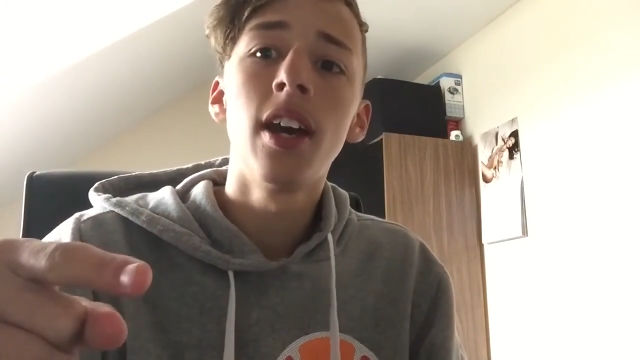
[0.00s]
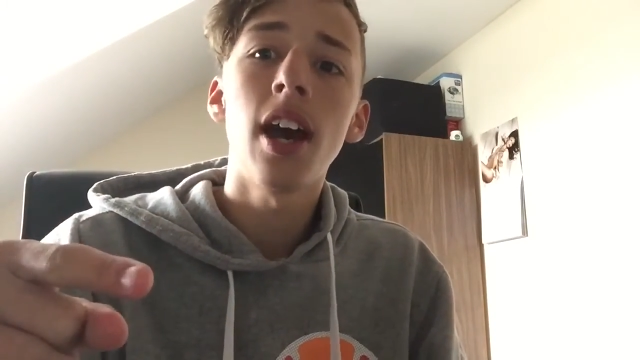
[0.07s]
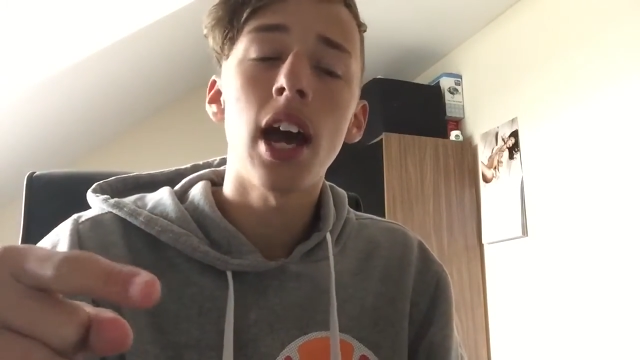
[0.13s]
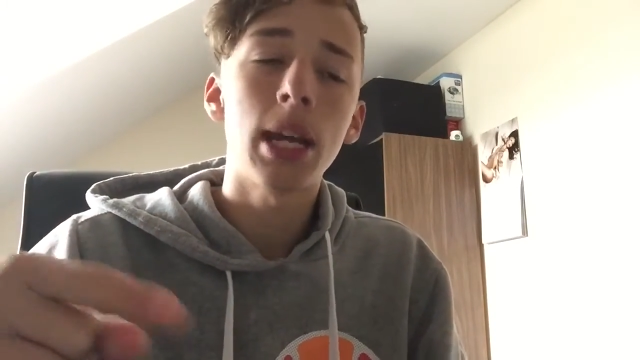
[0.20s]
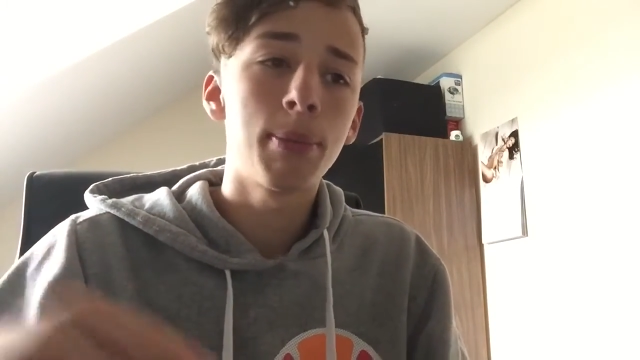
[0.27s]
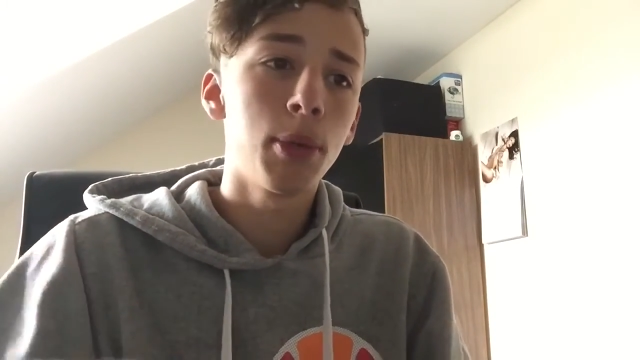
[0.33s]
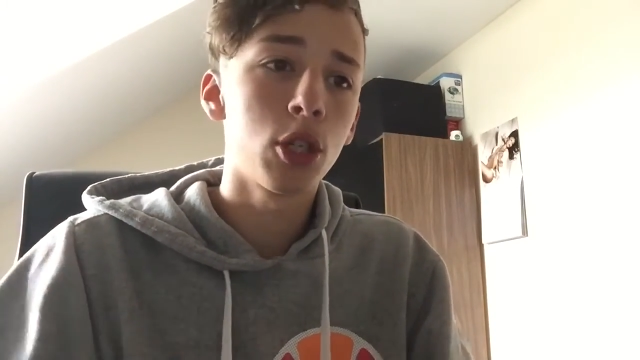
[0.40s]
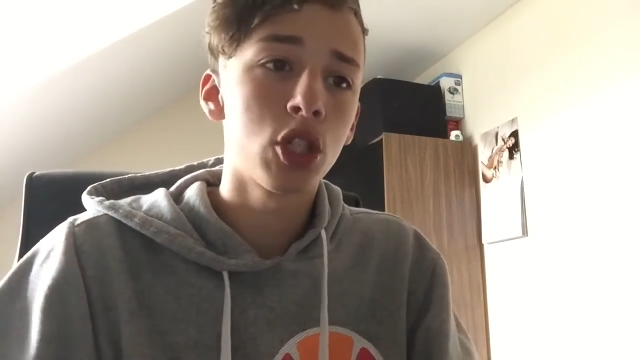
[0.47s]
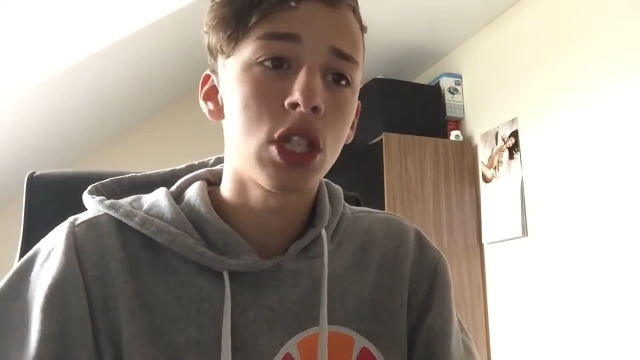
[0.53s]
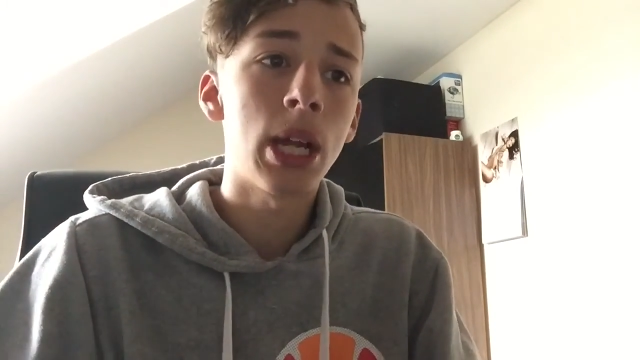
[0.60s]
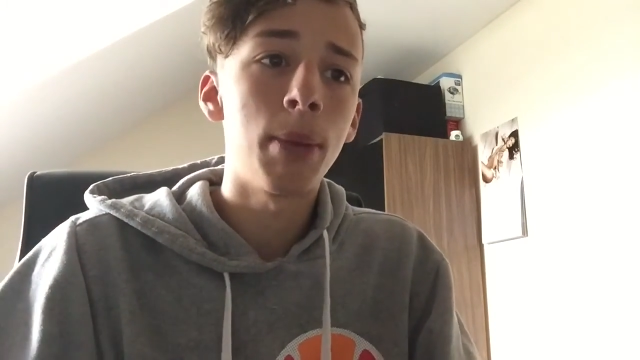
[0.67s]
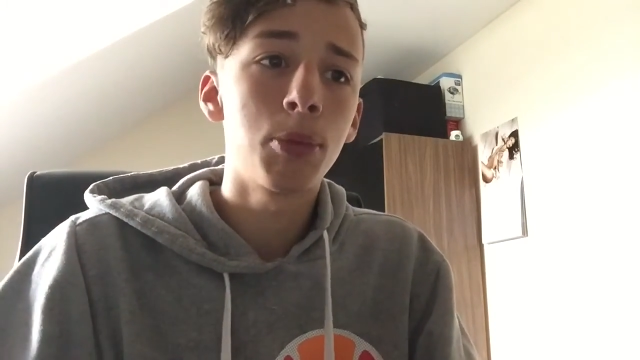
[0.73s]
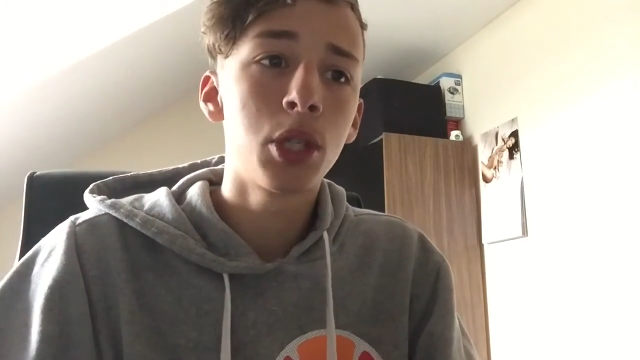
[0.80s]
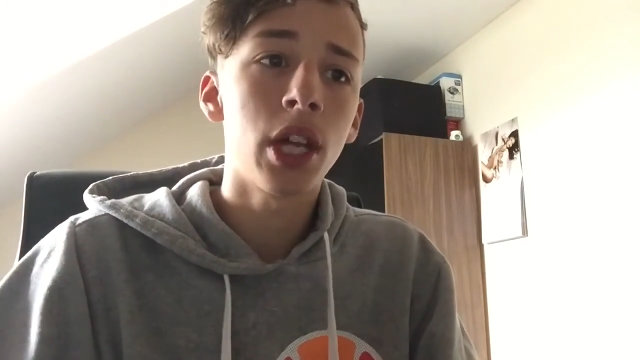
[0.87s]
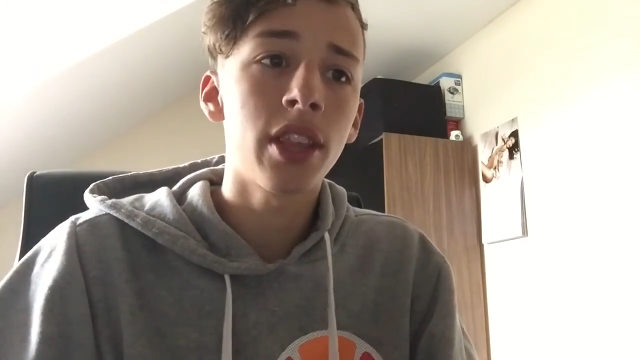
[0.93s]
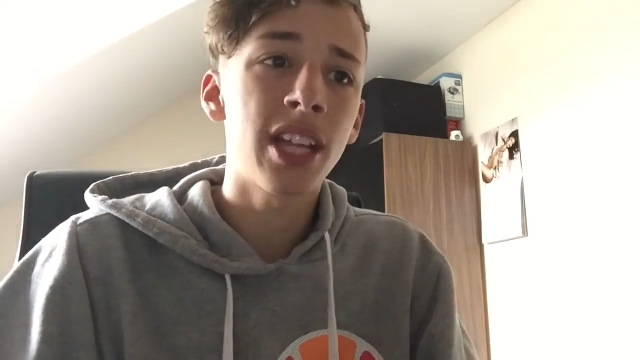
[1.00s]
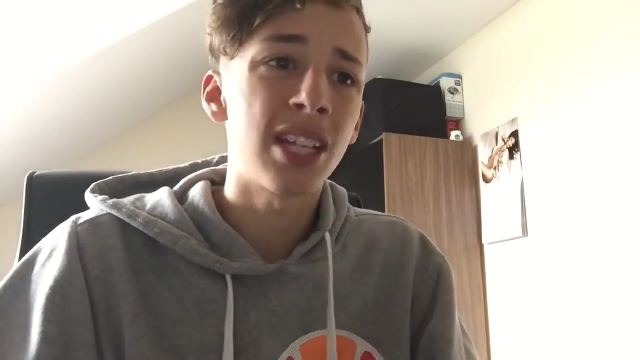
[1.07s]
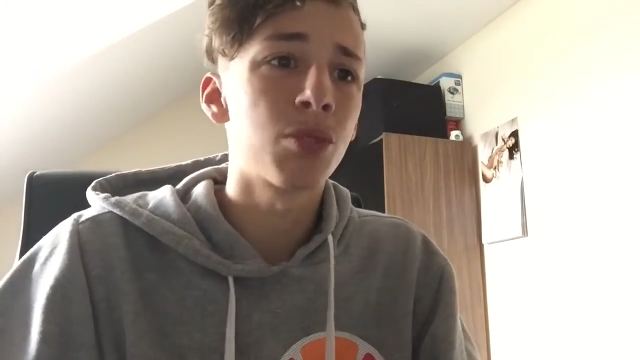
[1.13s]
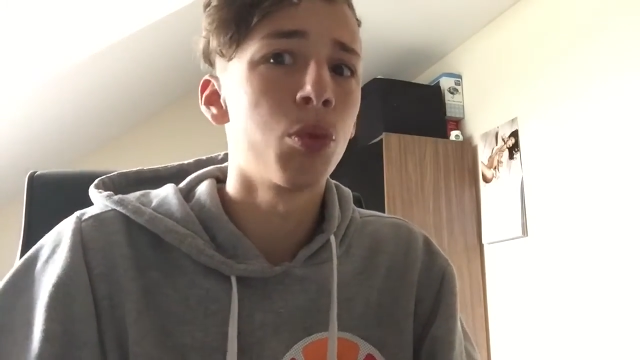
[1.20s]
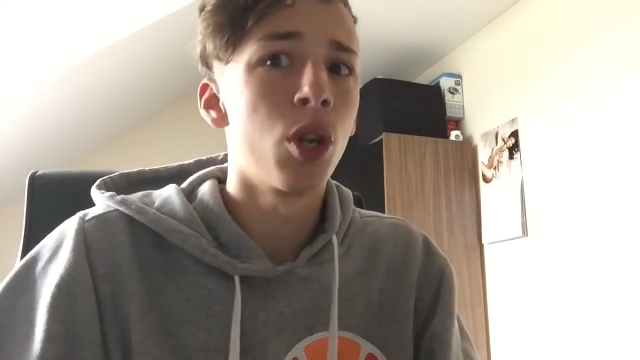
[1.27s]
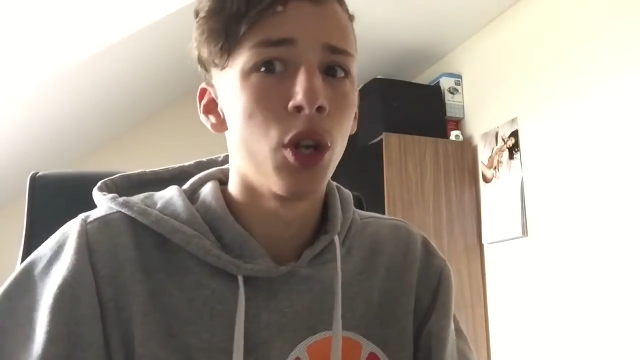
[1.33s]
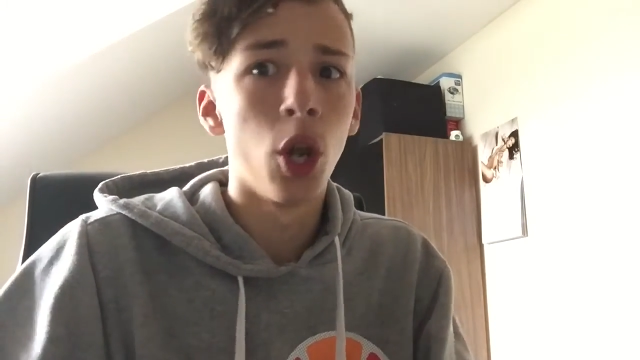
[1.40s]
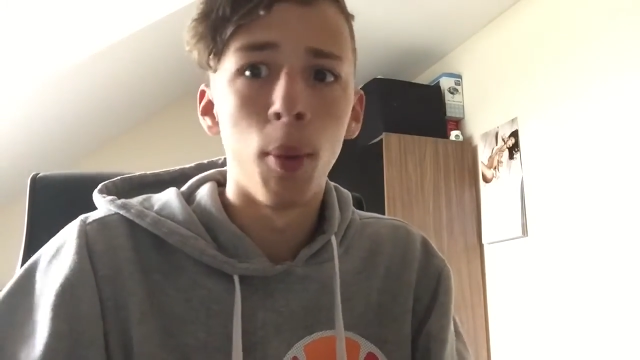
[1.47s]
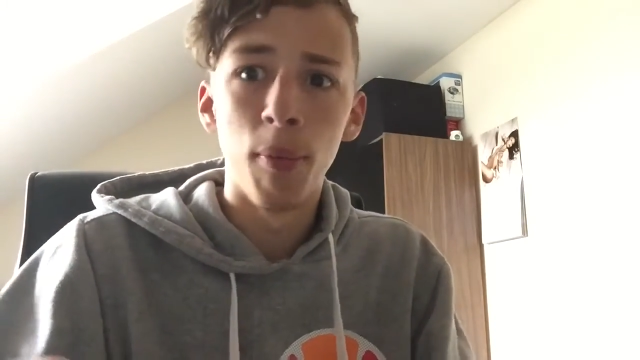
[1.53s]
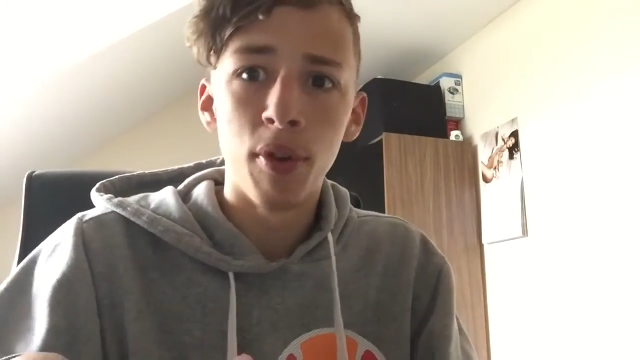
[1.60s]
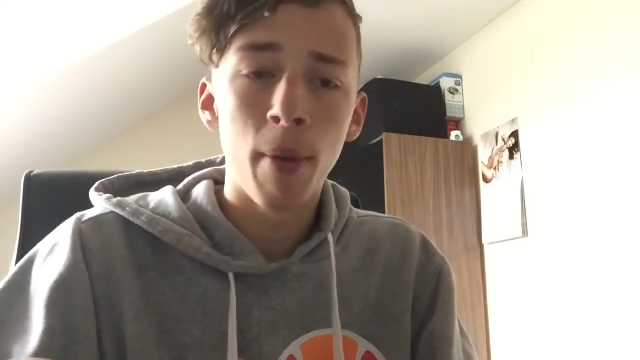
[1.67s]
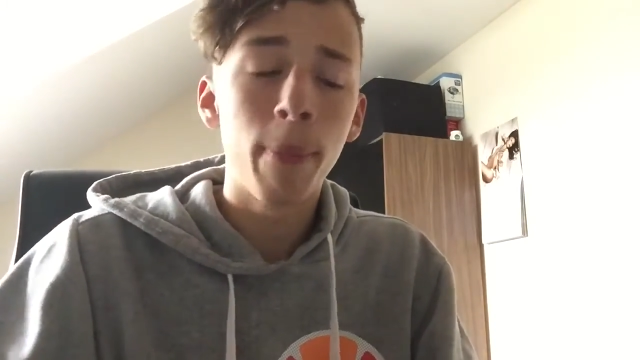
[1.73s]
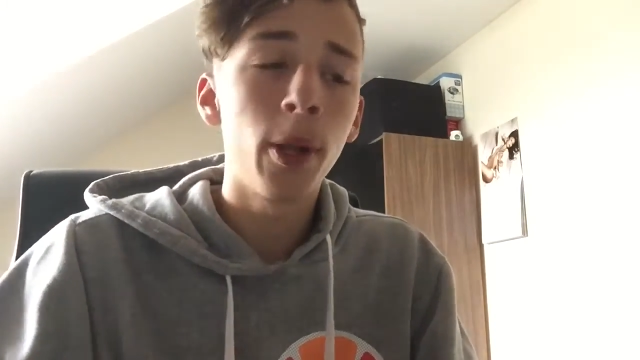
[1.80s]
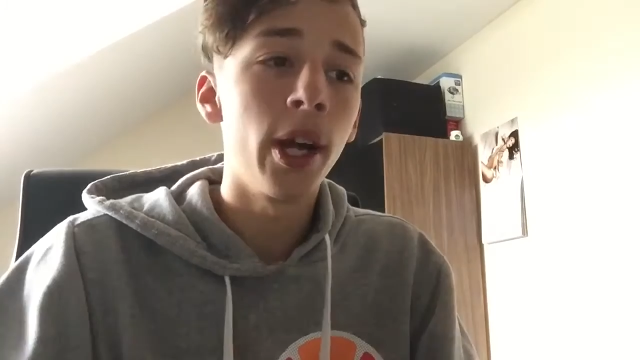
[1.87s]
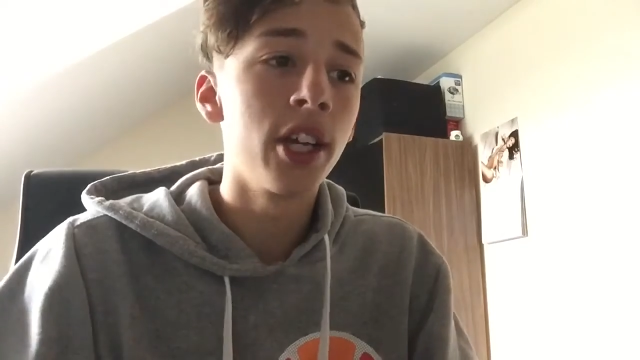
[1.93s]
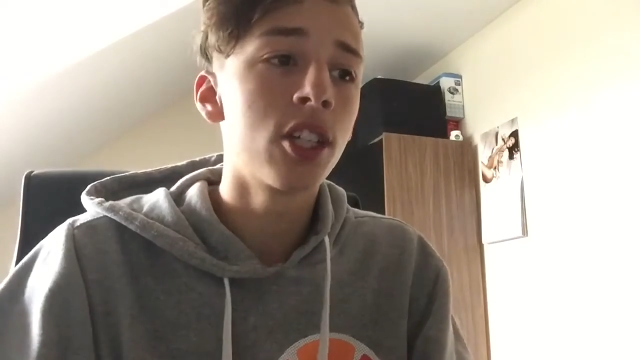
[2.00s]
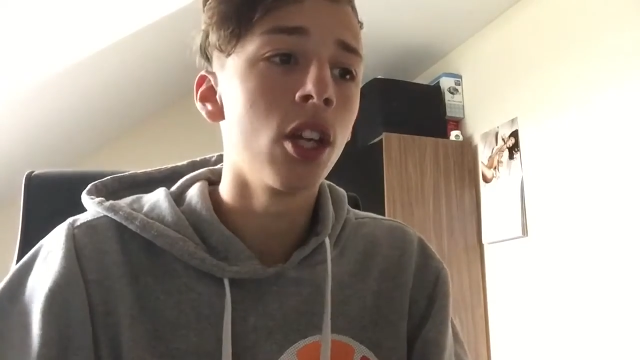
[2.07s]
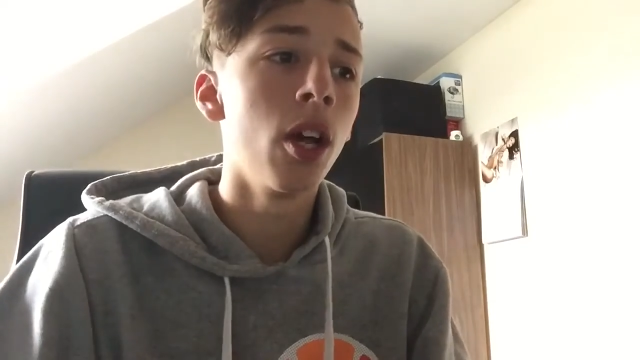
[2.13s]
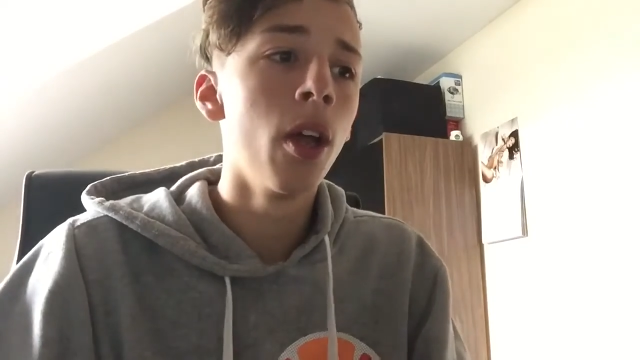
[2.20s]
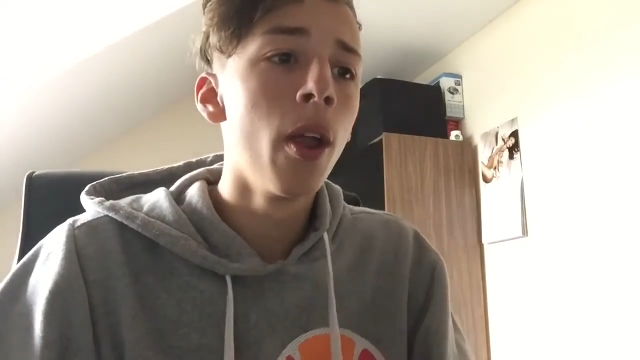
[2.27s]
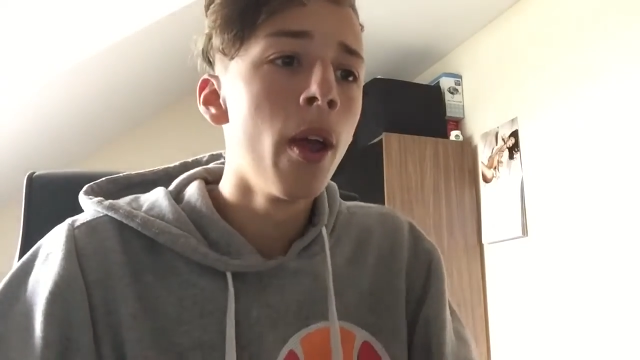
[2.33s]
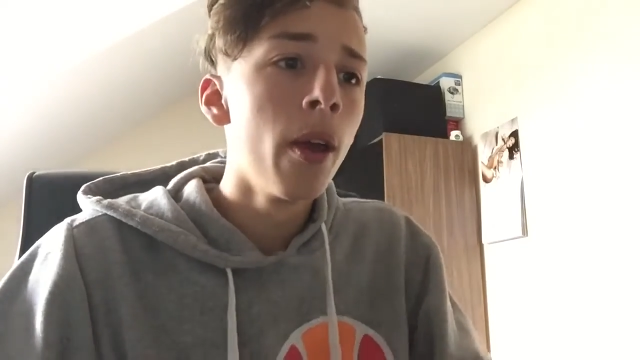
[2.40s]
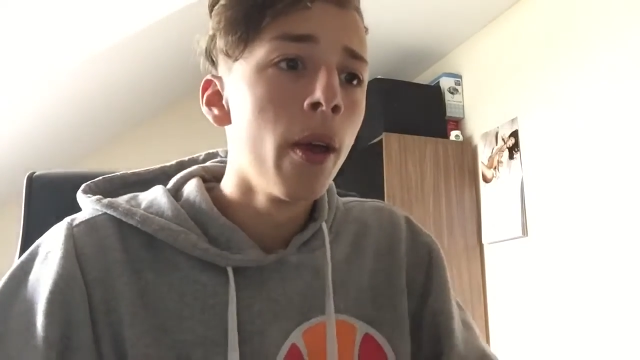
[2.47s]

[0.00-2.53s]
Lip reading: add me on Snapchat. That's what I normally reply to.